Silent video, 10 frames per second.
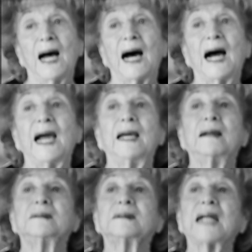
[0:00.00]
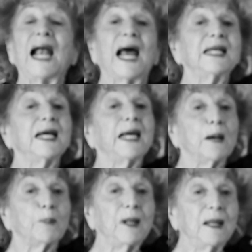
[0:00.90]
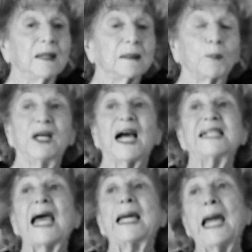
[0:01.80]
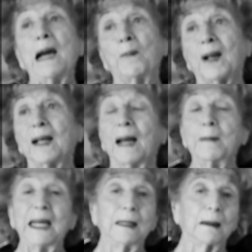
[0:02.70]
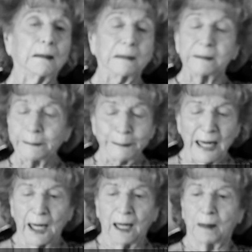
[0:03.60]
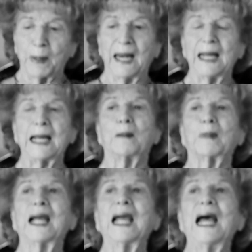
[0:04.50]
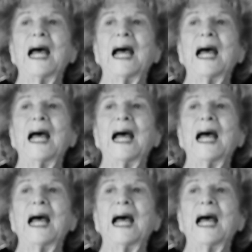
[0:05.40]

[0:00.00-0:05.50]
I like to gamble. When I say gamble, I mean petty gambling.